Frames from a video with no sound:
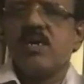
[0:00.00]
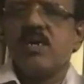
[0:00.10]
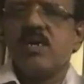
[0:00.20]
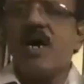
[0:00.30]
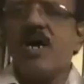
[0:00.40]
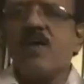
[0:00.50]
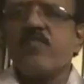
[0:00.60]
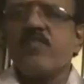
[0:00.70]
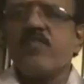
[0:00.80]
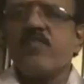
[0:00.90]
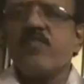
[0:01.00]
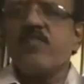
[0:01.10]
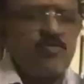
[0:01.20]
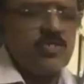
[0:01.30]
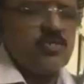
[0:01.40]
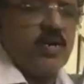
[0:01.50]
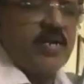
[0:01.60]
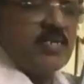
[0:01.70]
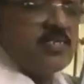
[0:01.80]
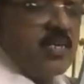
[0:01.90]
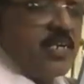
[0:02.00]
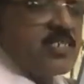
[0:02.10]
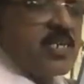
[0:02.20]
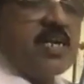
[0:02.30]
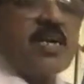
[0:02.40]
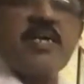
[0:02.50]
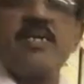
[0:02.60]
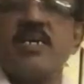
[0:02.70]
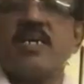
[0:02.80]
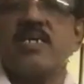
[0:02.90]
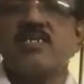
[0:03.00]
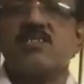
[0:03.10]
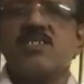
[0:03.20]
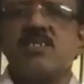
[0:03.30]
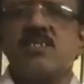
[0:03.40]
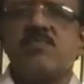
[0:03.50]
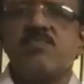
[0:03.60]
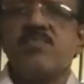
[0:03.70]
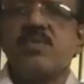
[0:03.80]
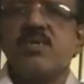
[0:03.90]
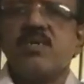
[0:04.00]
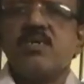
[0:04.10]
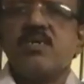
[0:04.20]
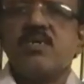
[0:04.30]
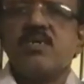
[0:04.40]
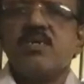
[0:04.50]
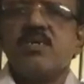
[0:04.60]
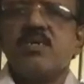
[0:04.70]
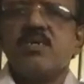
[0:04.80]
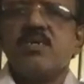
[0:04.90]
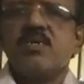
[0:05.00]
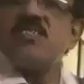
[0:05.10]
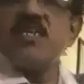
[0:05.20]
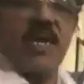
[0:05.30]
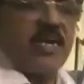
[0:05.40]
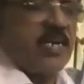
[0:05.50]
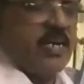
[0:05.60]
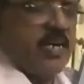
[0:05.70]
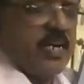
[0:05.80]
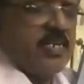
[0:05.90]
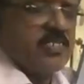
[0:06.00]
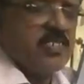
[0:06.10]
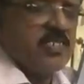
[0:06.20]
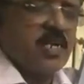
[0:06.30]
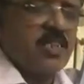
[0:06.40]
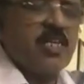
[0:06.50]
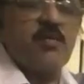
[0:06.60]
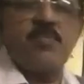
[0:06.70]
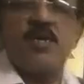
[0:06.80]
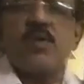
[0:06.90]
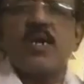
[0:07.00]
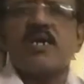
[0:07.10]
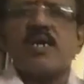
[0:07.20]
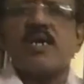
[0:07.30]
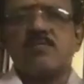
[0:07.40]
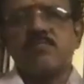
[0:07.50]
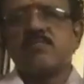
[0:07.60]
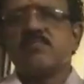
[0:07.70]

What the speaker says: Half M U square is initial kinetic energy. So change in kinetic energy is nothing but work done.